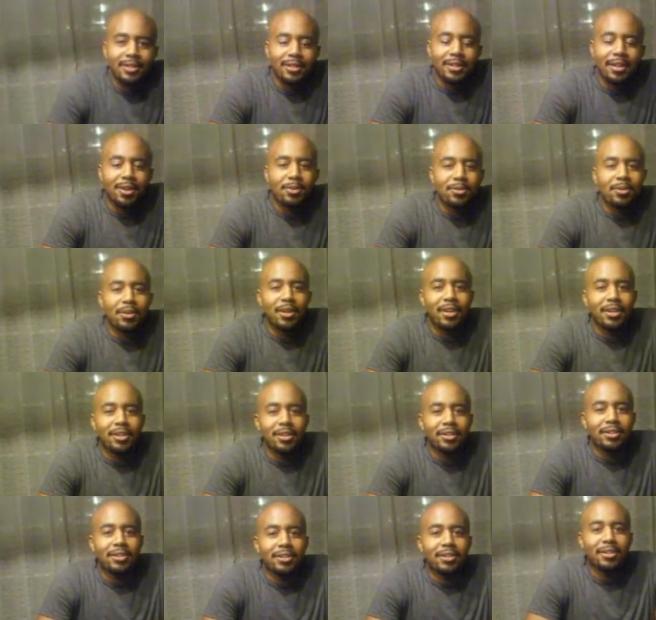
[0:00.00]
Okay,
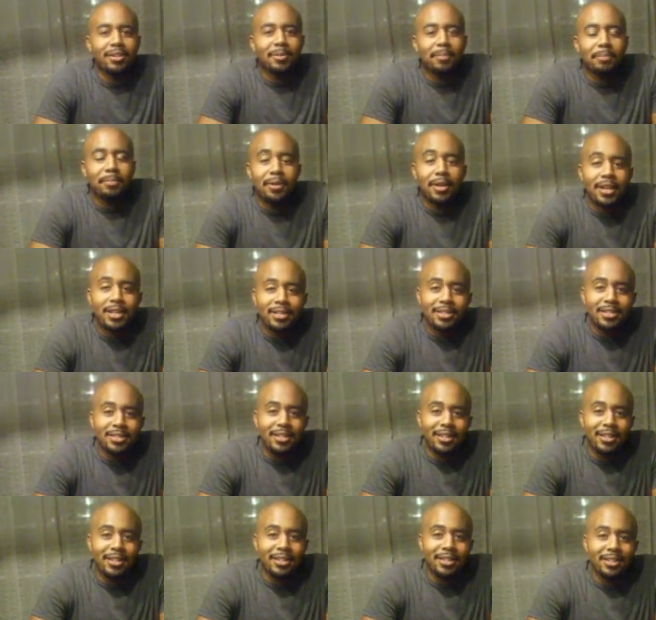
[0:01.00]
the best
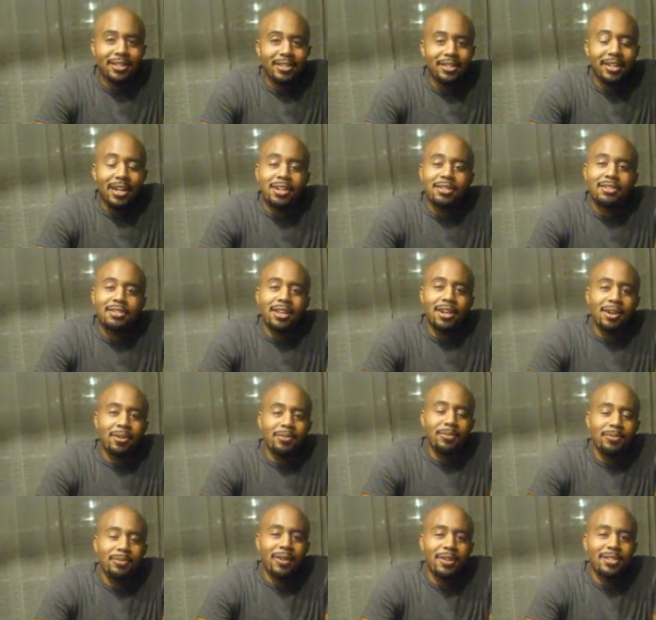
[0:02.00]
thing. I'll
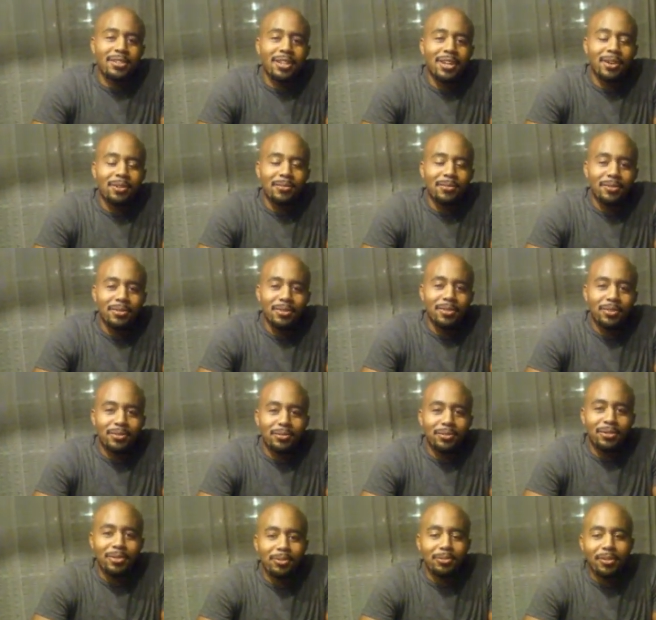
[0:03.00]
start. I'll start with,
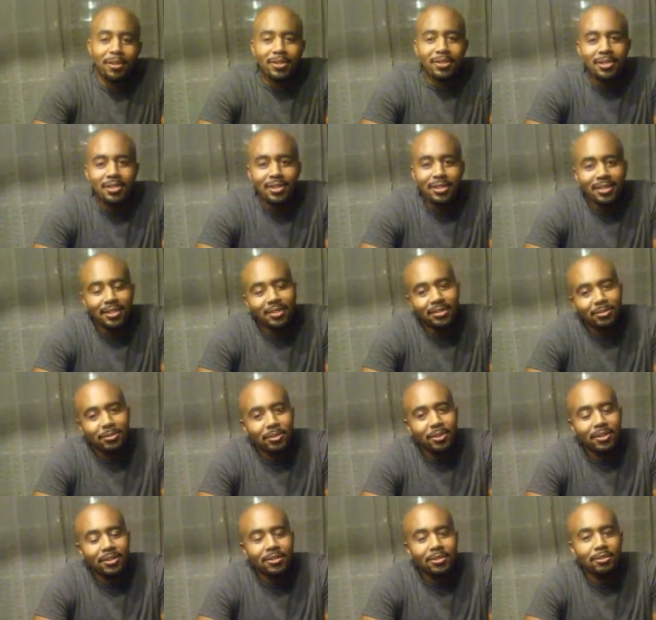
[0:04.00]
with the worst Man,
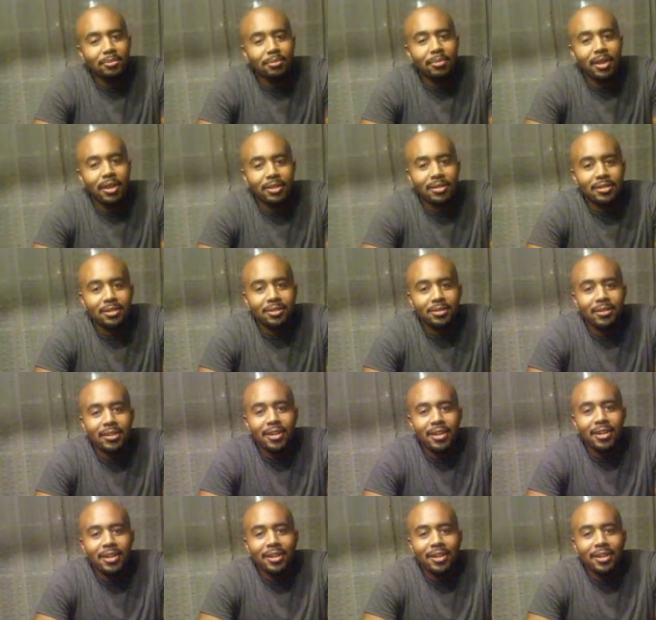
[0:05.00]
working to a positive.